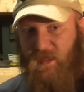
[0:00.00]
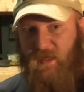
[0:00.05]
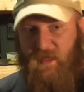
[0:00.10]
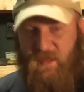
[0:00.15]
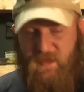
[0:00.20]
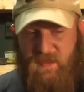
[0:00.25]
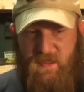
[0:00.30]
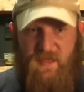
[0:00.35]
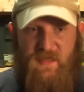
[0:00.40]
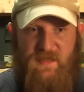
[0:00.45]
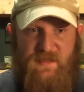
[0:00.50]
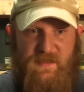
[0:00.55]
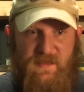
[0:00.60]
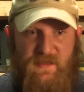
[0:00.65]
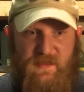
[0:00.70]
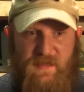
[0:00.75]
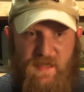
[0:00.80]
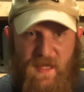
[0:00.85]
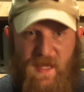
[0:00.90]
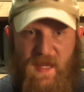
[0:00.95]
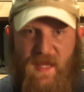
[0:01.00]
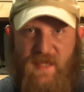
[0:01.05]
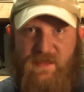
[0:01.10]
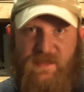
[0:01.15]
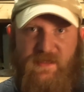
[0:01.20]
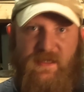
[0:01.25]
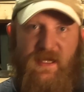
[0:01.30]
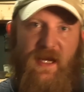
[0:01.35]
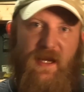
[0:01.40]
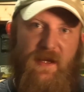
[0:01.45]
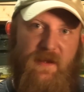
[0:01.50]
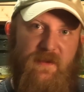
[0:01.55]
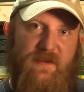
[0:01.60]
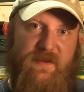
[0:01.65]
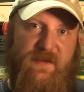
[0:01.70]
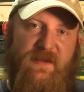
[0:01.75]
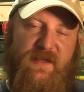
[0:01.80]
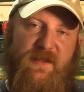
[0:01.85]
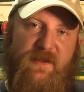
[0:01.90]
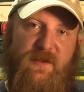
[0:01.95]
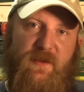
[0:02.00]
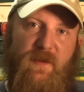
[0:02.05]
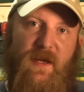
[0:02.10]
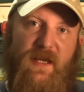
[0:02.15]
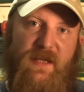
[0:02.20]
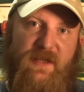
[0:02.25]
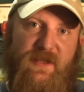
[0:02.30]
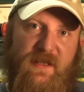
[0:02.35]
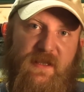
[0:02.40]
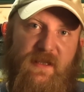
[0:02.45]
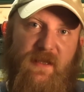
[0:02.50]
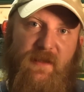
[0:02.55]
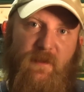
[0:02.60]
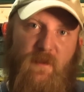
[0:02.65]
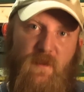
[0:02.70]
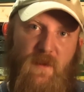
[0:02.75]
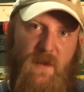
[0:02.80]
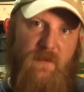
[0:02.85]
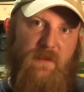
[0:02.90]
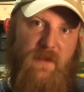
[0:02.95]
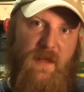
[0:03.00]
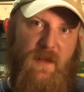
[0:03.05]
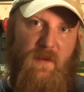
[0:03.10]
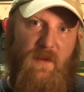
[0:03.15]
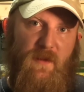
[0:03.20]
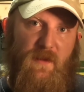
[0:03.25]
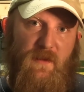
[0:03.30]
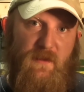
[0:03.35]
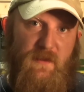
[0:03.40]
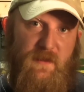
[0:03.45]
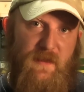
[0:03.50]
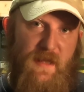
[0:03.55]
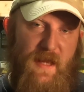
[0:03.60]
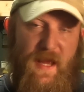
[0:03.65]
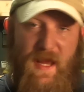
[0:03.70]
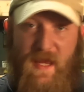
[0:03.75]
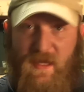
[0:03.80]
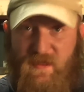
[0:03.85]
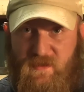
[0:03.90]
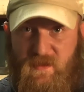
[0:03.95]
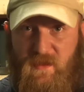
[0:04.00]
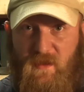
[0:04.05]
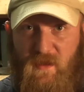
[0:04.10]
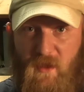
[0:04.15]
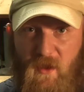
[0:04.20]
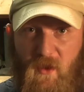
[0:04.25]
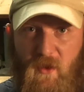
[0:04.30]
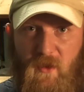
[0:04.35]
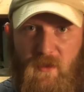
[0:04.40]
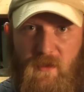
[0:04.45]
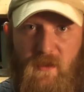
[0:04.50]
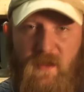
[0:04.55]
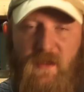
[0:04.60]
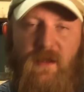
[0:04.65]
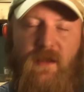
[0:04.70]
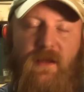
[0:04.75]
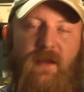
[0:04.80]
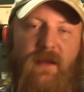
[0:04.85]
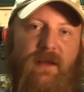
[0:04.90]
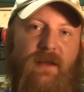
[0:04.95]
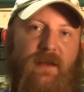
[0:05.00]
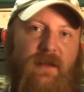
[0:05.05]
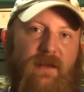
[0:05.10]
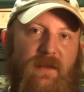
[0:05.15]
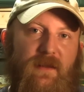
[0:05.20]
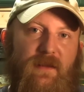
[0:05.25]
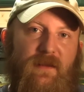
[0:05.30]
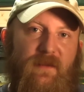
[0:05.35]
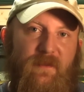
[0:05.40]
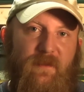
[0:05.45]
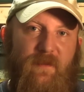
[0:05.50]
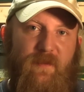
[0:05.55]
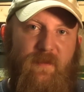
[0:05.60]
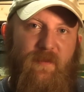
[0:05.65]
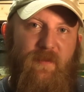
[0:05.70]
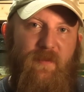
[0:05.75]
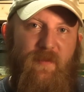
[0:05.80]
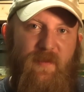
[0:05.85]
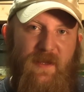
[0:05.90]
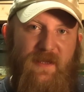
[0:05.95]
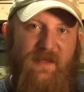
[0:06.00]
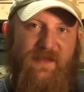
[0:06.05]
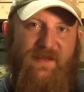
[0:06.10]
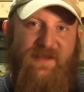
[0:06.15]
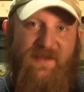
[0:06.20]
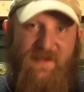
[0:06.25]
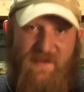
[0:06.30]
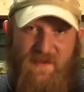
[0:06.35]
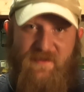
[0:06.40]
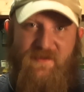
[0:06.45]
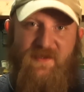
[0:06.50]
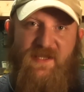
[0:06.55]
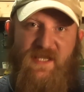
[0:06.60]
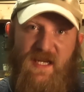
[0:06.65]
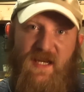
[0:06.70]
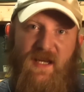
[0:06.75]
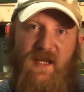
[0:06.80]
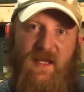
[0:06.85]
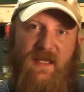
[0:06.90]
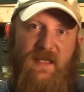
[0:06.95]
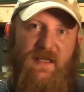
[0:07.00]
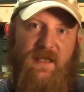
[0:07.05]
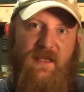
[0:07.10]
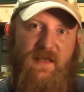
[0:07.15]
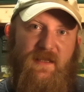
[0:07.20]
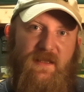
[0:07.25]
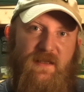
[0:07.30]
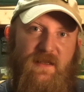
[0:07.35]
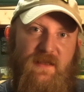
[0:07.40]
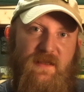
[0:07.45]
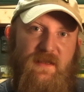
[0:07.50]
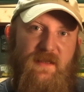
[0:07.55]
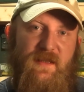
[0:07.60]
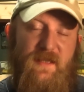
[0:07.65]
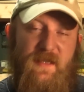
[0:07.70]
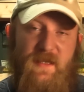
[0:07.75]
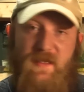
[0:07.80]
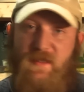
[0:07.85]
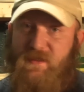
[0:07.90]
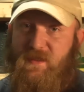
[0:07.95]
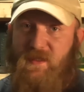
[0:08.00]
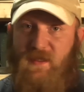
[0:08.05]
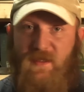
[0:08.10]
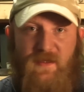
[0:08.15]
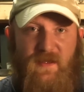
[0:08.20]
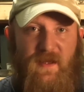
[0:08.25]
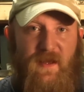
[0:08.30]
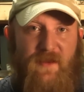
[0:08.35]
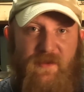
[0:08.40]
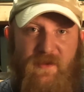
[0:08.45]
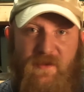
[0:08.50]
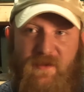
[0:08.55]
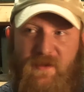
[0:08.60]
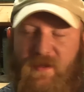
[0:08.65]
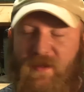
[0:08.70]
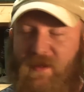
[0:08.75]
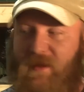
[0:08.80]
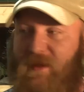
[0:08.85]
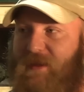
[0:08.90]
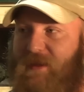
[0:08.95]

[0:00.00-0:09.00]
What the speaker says: it isn't as dire a situation. It won't go on as long, but it's another sign. It's another